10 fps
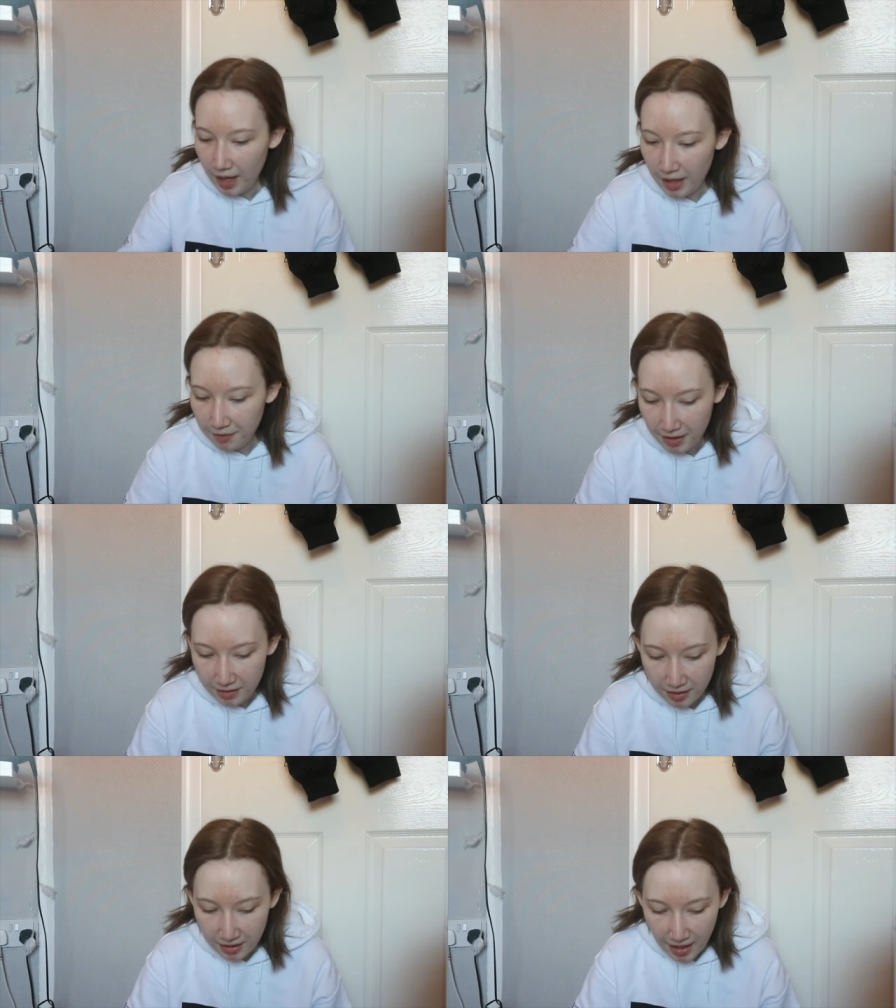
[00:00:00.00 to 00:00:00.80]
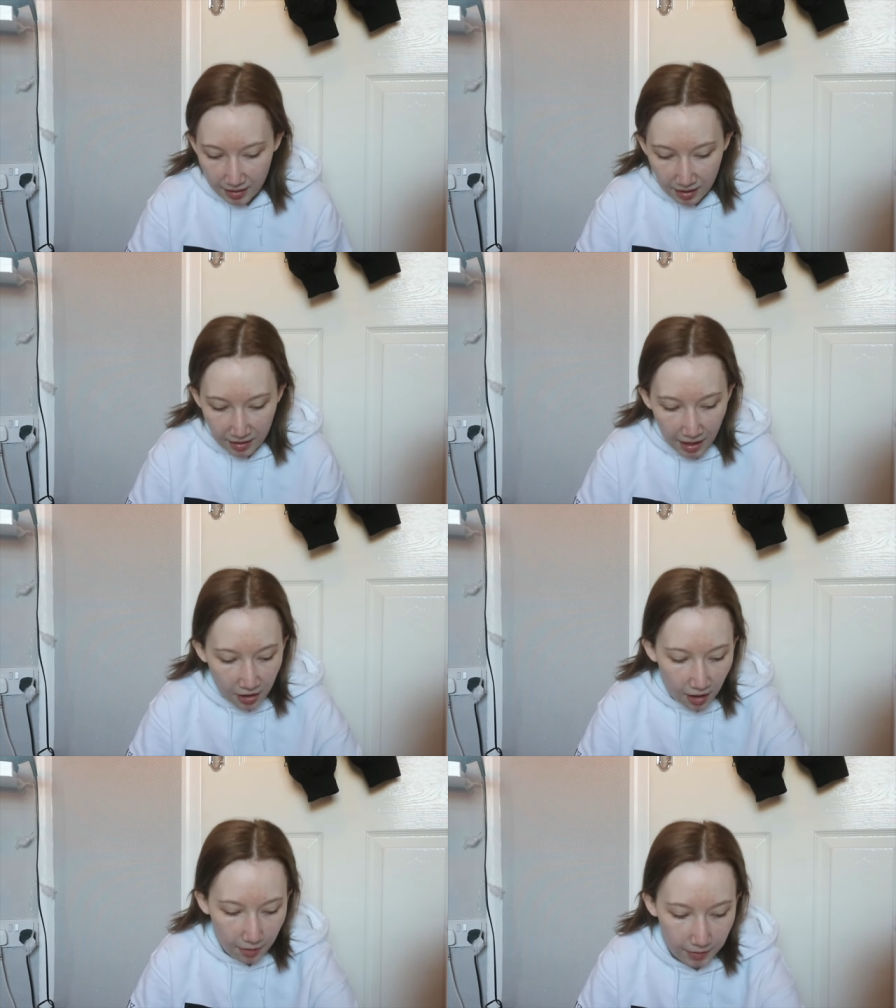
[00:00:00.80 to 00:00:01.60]
Anyway, so the next thing that I
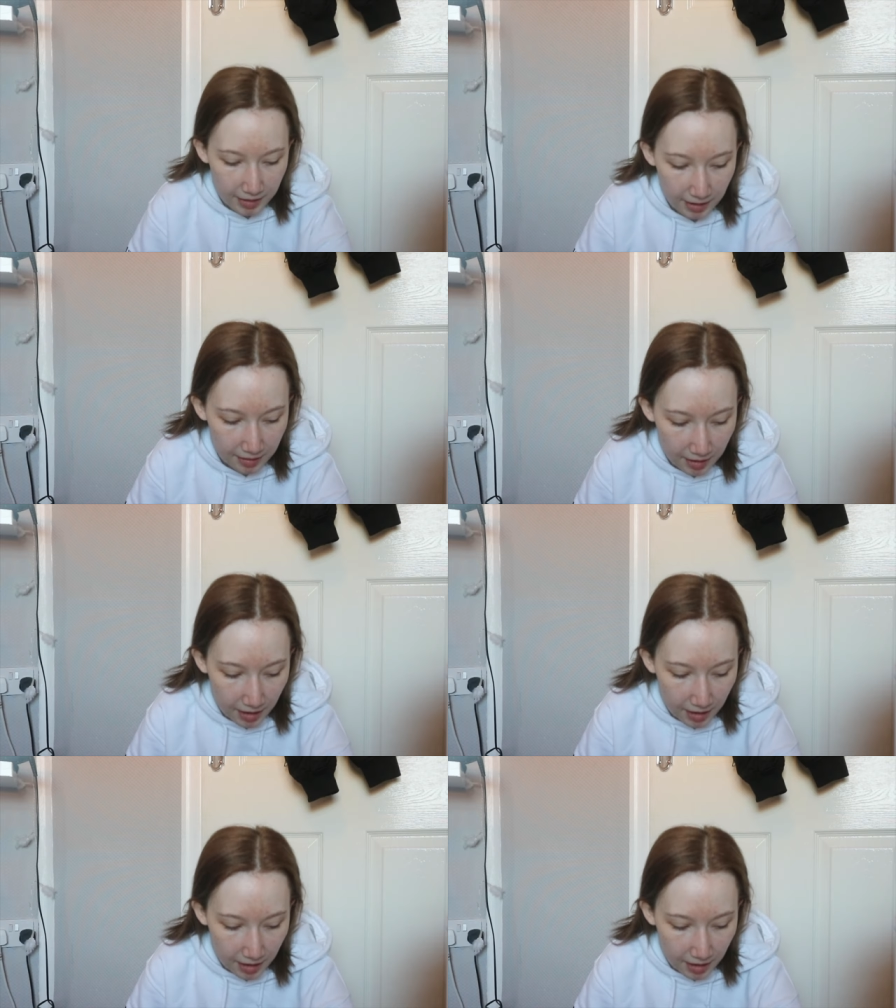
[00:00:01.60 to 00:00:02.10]
got was this